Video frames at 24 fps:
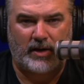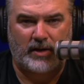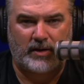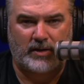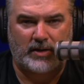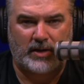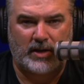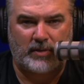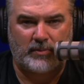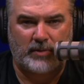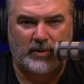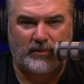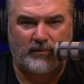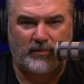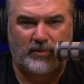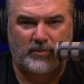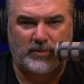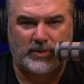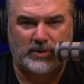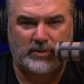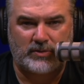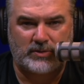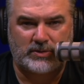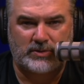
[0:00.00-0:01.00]
coming from
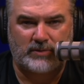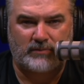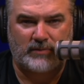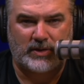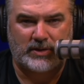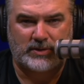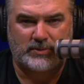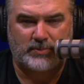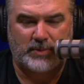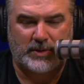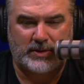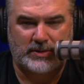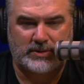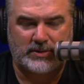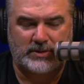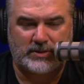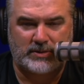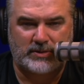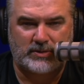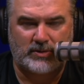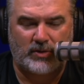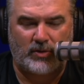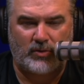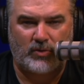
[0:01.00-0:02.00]
the use of asbestos.
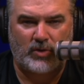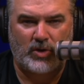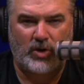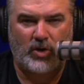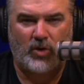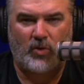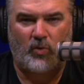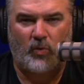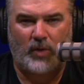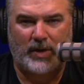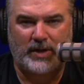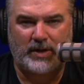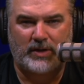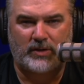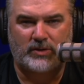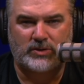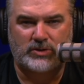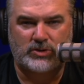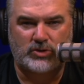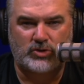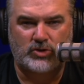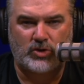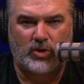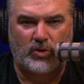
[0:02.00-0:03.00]
So what else
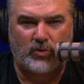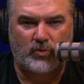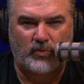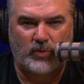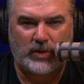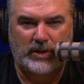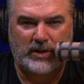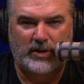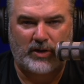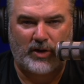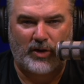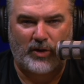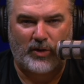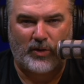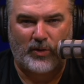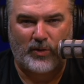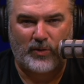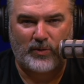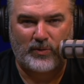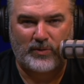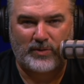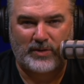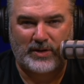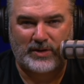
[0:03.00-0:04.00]
don't we
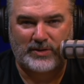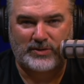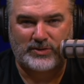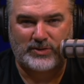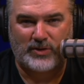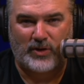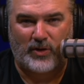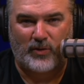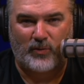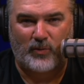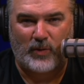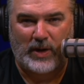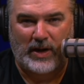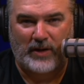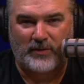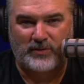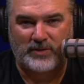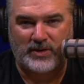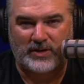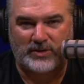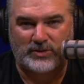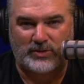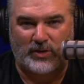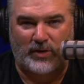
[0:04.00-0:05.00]
know that's around
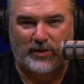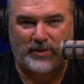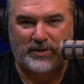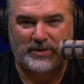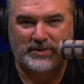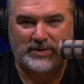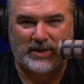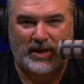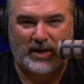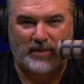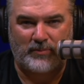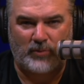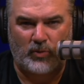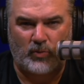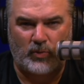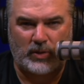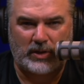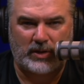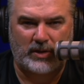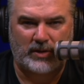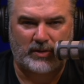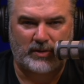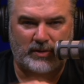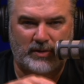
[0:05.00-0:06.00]
us all the time? Are we
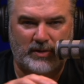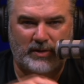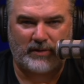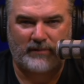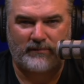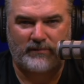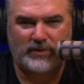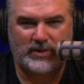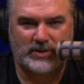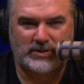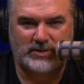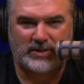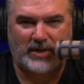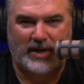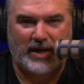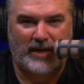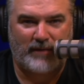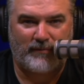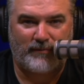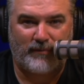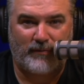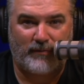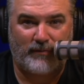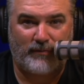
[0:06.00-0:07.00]
going to live this
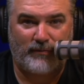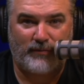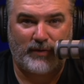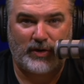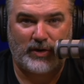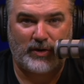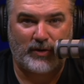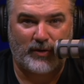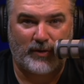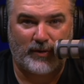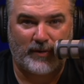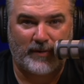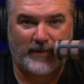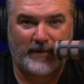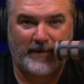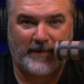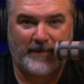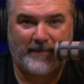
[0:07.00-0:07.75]
life of fear